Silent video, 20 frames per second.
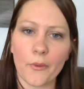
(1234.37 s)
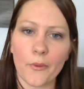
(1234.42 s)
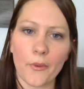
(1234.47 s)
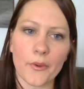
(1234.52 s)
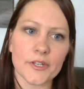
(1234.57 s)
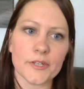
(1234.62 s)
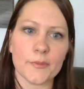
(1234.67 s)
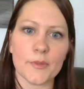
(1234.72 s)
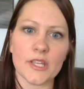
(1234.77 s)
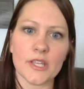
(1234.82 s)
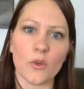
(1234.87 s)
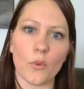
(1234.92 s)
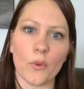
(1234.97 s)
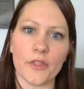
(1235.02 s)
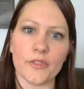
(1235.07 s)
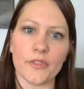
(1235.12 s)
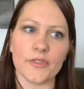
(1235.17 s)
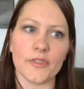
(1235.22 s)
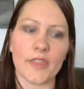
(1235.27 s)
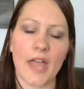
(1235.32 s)
going to be the
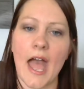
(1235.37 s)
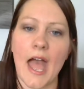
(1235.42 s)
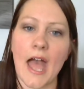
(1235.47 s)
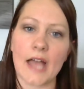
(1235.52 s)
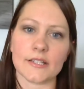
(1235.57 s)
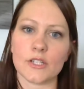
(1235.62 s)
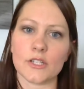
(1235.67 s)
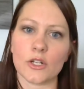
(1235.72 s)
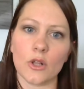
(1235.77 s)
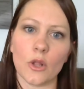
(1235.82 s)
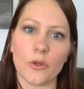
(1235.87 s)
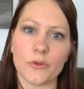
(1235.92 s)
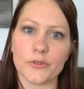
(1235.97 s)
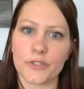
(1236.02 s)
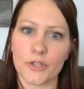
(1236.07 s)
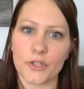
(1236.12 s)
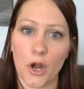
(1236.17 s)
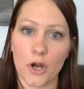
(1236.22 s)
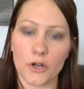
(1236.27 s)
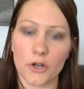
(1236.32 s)
one that has to
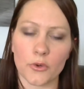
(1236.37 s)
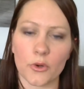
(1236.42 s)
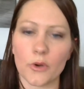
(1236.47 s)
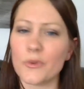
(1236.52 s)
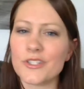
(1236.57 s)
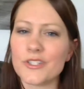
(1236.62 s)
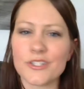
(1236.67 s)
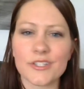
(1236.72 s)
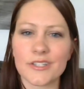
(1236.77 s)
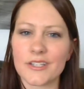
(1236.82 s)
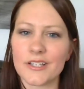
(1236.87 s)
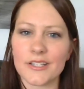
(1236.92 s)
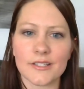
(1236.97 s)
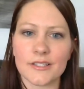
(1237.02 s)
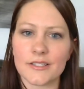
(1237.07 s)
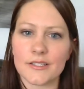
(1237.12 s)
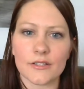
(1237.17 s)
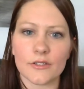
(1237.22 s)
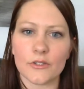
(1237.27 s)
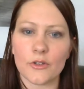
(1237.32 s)
close the car door which
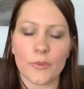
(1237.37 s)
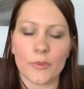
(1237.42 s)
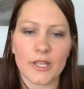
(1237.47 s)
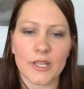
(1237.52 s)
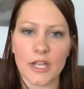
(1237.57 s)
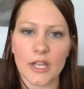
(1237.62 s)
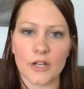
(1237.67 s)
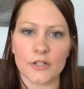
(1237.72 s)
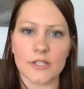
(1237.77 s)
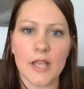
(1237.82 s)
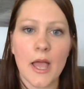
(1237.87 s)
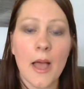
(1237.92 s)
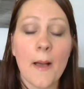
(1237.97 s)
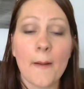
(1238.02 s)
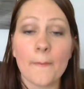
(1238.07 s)
is nobody cares